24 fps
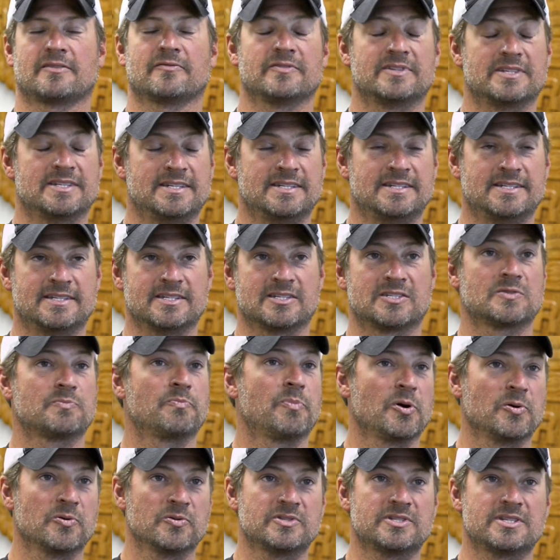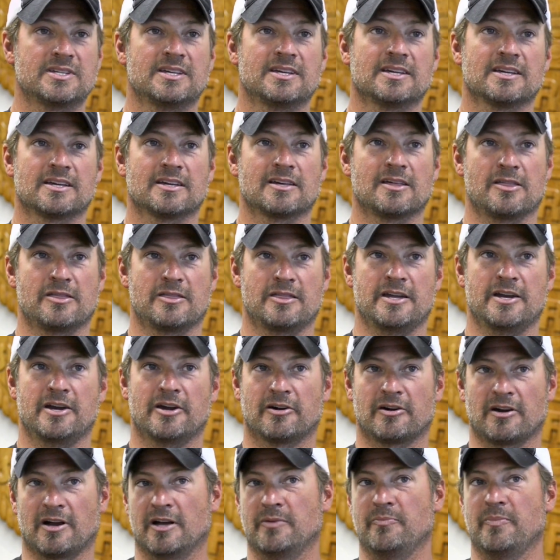of disposing
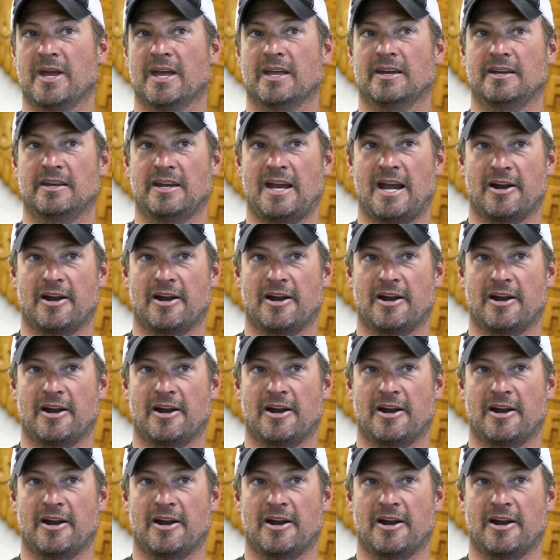their unmanned